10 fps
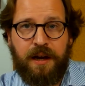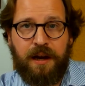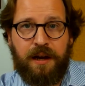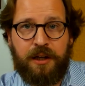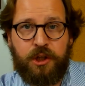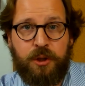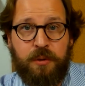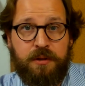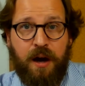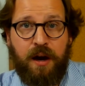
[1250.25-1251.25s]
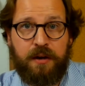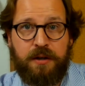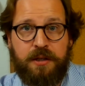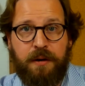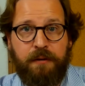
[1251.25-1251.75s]
uh, two
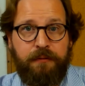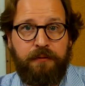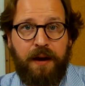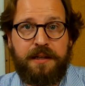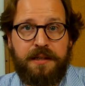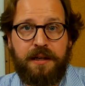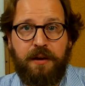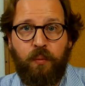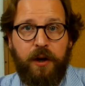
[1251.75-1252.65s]
daughters who are frantic,